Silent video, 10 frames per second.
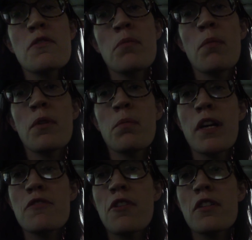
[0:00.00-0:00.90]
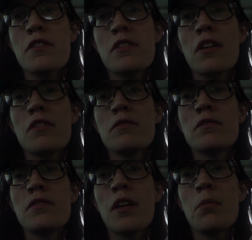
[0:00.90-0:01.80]
remember to buy drugs, though.
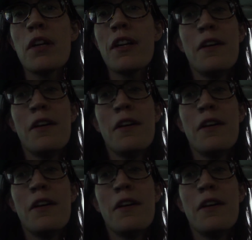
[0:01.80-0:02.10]
I mean,